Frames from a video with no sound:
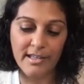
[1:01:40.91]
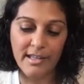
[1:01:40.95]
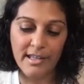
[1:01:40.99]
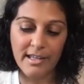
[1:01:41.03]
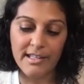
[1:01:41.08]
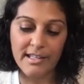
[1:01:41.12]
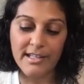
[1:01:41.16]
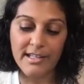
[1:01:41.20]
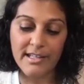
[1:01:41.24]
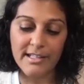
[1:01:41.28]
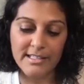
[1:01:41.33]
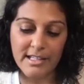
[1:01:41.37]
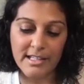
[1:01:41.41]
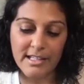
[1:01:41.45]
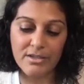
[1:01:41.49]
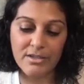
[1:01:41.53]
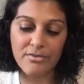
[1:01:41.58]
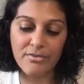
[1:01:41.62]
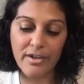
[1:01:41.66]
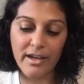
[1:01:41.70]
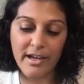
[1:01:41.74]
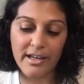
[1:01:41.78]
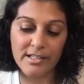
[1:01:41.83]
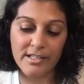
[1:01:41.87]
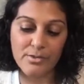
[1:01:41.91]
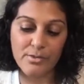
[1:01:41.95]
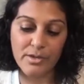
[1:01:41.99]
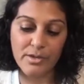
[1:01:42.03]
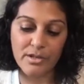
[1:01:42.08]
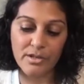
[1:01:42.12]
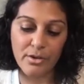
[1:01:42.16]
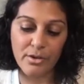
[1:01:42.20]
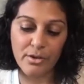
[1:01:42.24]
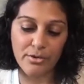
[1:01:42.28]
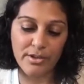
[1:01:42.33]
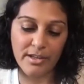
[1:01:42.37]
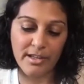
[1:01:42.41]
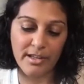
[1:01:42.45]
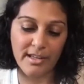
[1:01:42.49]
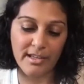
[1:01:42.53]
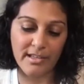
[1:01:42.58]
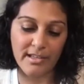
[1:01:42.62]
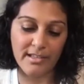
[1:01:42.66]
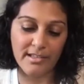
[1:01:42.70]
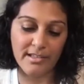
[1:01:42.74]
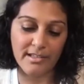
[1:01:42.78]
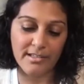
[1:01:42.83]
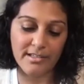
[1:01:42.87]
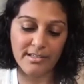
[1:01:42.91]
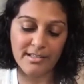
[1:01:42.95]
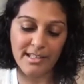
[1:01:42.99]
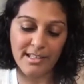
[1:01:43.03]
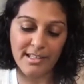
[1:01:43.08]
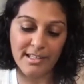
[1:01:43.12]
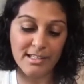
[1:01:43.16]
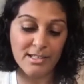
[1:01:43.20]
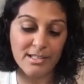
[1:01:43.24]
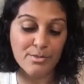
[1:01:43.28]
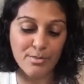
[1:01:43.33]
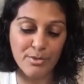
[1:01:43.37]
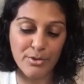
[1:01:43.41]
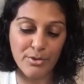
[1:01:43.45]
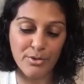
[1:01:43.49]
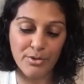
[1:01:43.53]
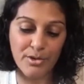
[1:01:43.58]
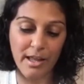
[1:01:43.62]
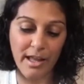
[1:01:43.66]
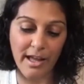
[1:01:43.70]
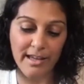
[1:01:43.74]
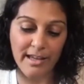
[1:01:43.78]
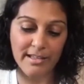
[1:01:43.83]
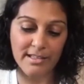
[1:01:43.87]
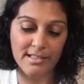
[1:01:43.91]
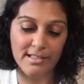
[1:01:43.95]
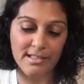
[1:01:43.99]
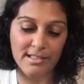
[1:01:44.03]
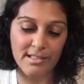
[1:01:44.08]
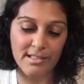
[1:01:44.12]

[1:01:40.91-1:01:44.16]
It identifies with no thing. It is pure light.